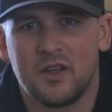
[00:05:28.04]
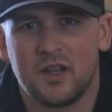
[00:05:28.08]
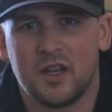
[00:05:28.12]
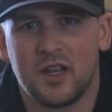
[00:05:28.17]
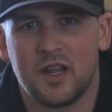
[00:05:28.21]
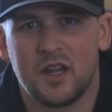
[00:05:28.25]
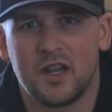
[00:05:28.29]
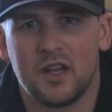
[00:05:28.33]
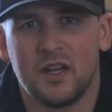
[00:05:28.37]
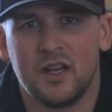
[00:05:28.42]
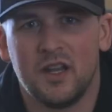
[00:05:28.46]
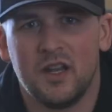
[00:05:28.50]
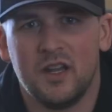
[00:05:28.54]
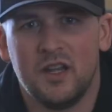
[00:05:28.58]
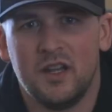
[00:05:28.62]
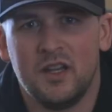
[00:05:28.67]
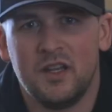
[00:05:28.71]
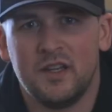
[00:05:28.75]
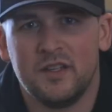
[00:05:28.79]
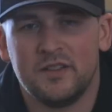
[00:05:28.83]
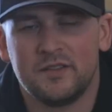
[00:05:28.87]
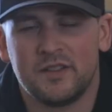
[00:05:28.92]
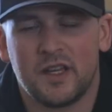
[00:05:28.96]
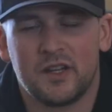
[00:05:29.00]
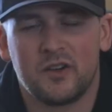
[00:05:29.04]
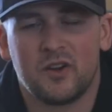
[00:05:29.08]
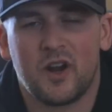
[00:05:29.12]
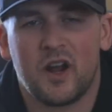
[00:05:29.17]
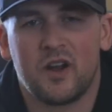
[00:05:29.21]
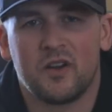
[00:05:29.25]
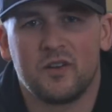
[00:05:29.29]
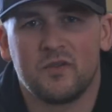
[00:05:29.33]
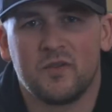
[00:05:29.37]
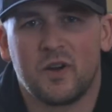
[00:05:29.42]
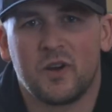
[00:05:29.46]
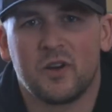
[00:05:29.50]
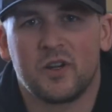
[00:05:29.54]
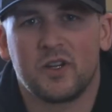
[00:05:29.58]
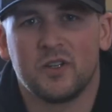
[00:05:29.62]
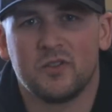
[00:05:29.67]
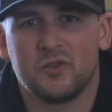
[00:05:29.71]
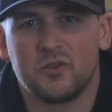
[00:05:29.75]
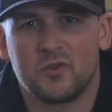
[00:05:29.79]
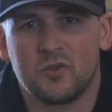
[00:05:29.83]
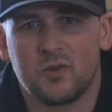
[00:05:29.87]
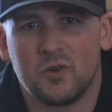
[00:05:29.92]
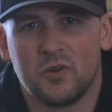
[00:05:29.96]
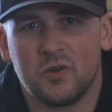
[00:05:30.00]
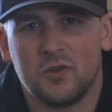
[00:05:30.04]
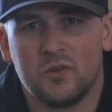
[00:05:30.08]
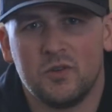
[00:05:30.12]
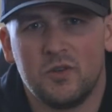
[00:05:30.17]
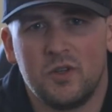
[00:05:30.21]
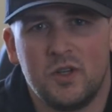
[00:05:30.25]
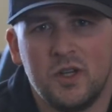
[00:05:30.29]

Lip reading: and that are out of our control.